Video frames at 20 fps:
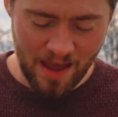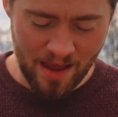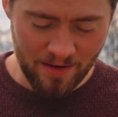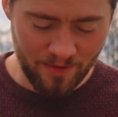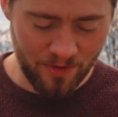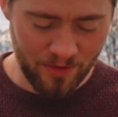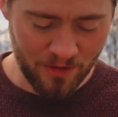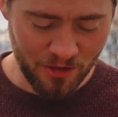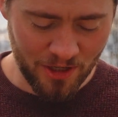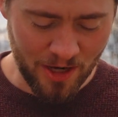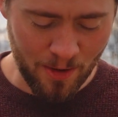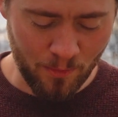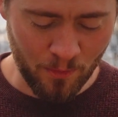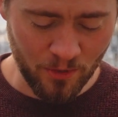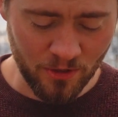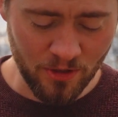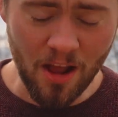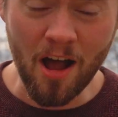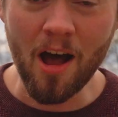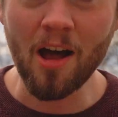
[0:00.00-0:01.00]
And if the ship
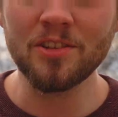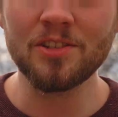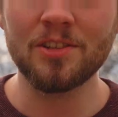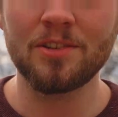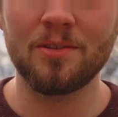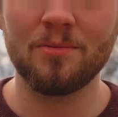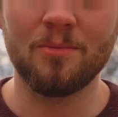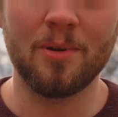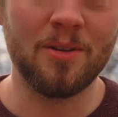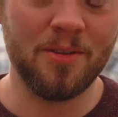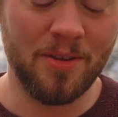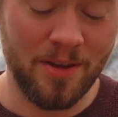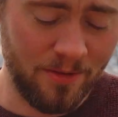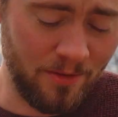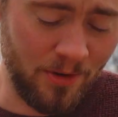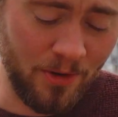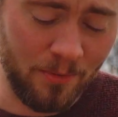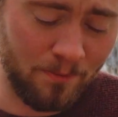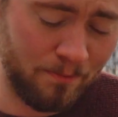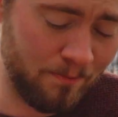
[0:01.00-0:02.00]
was lost, well,
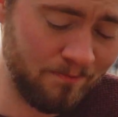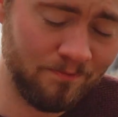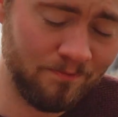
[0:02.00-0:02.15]
then you